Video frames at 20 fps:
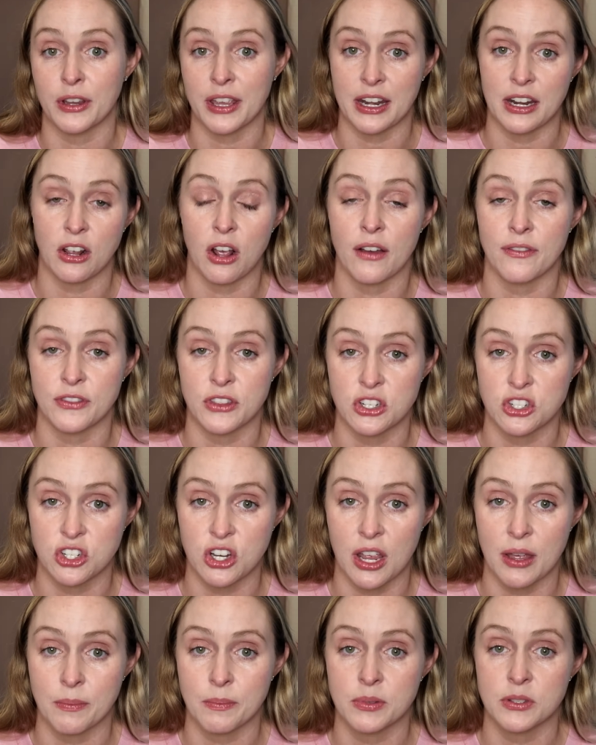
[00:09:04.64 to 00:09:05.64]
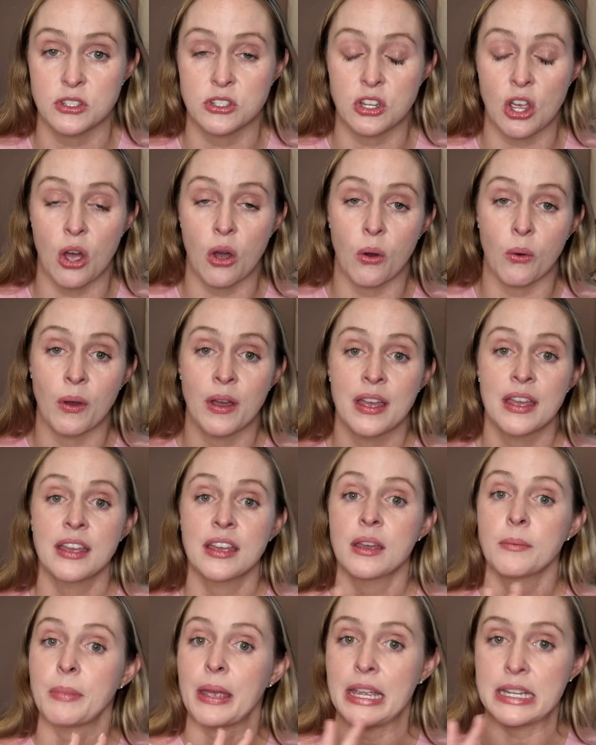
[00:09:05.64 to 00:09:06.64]
getting off the ship. So
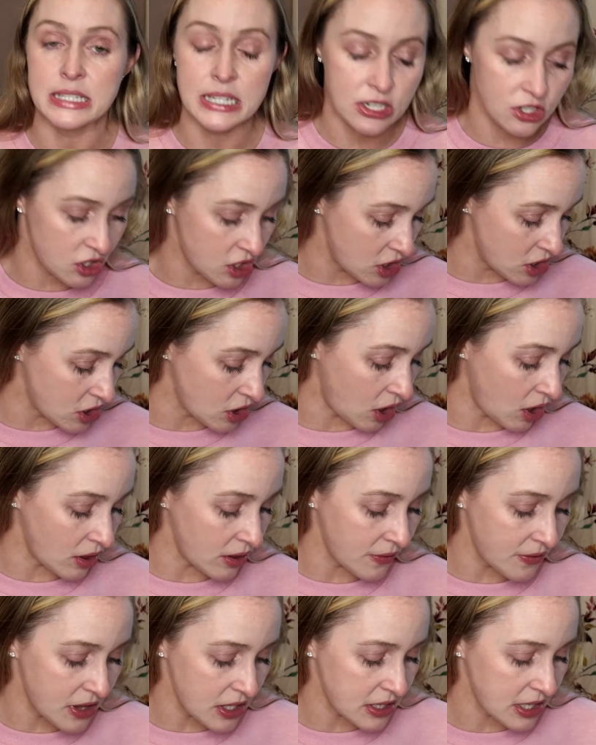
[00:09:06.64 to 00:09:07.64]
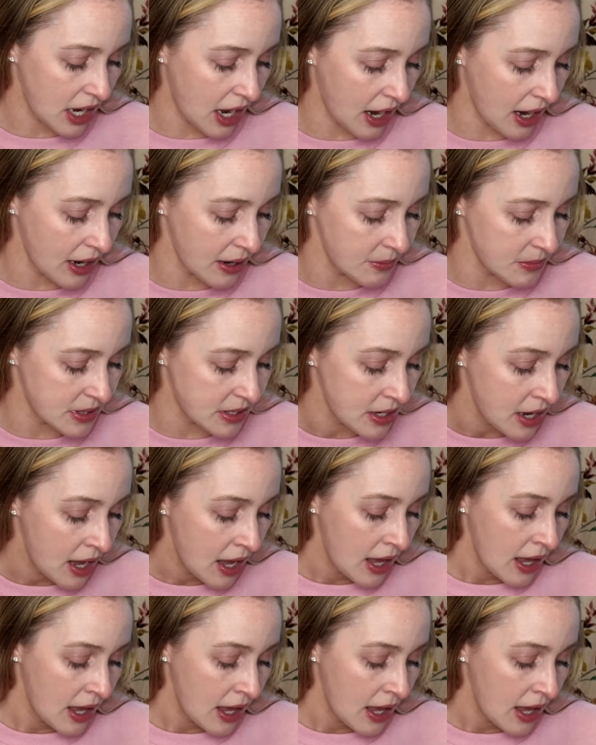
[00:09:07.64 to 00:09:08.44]
pay attention to all of the times.